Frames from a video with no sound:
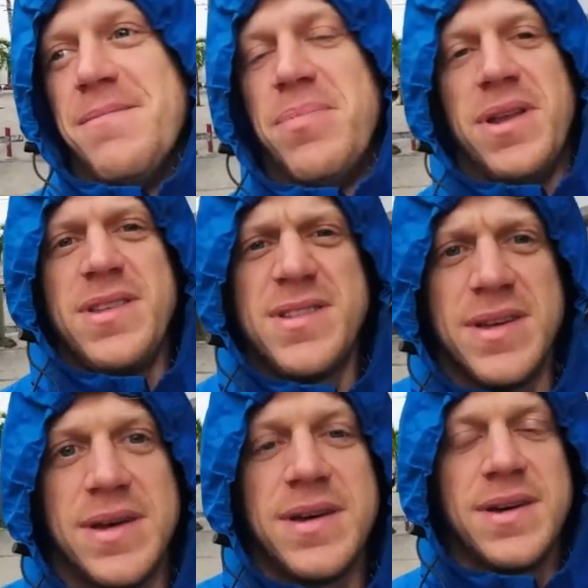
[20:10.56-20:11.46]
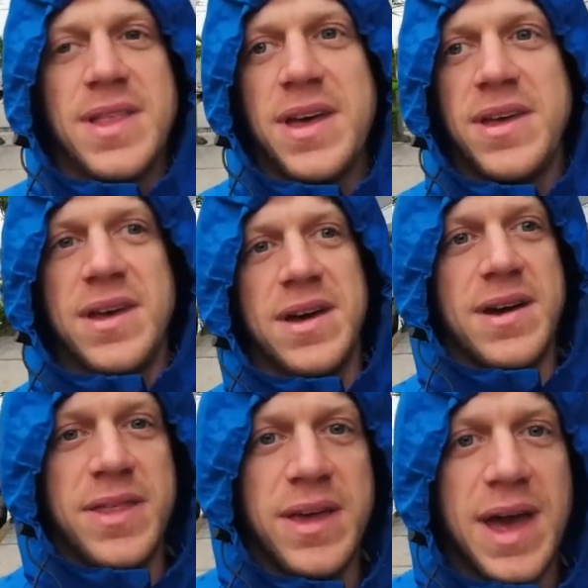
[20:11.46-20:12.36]
But it's. Uh, uh, like uh,
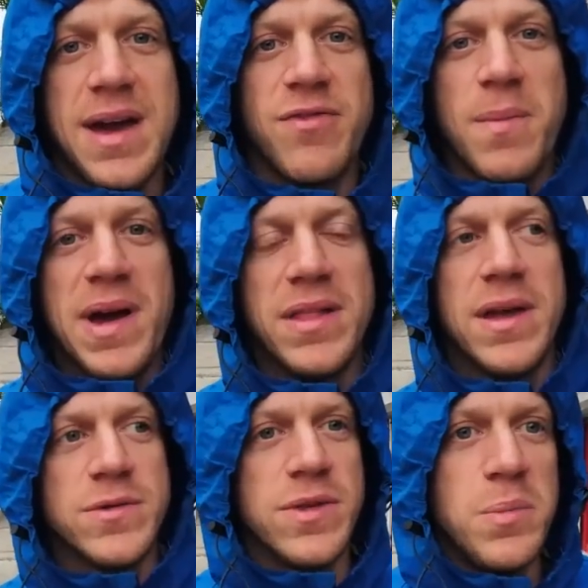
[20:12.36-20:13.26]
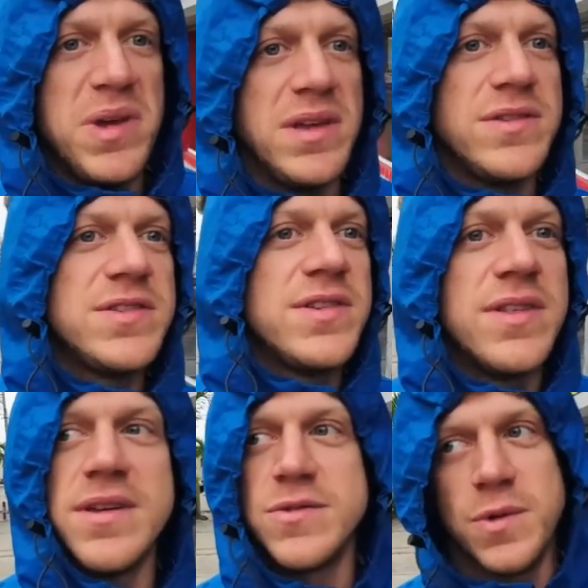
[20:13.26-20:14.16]
I think half a mile down to the beach
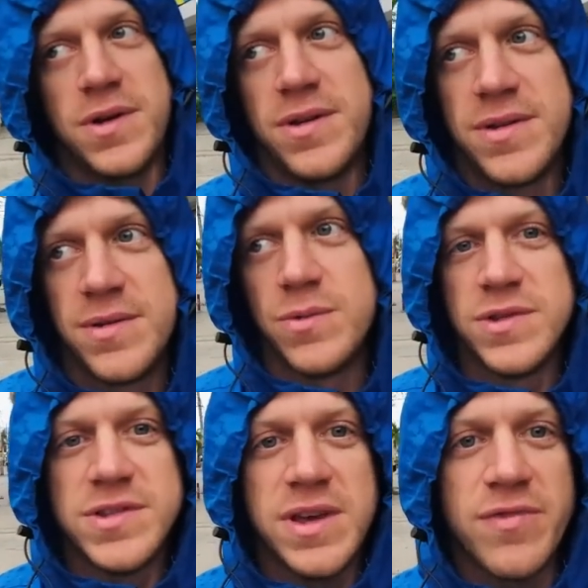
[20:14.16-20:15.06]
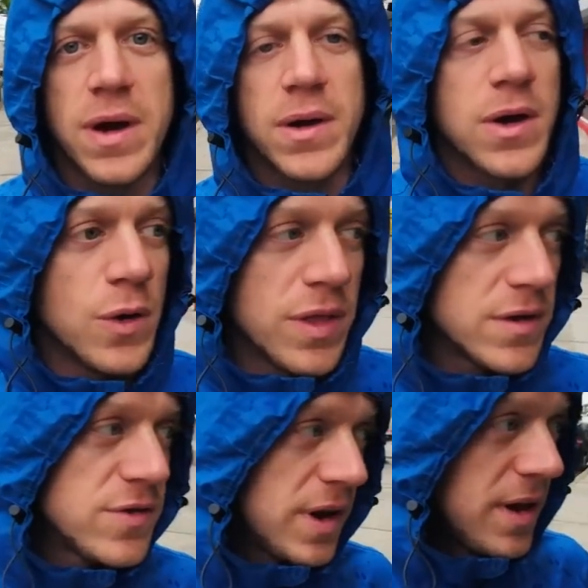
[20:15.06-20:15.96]
this way. We'll see if I go there
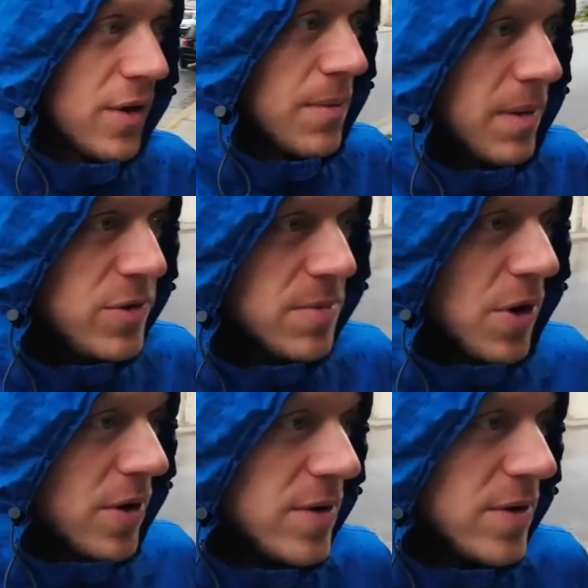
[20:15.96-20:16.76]
today or maybe tomorrow